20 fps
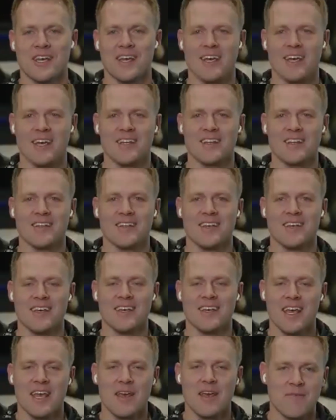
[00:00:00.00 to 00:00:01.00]
And
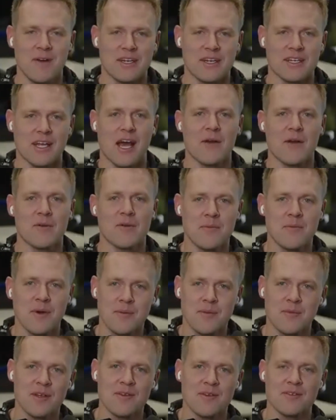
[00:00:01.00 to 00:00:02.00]
in fact, I
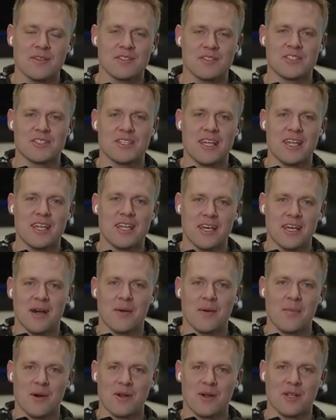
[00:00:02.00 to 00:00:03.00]
remember even standing
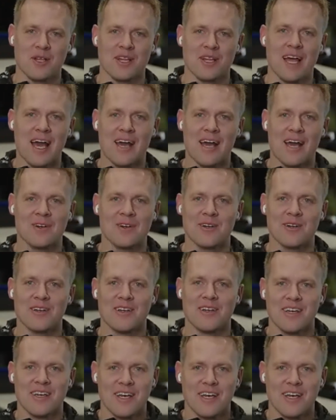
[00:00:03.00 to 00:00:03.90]
up on a ladder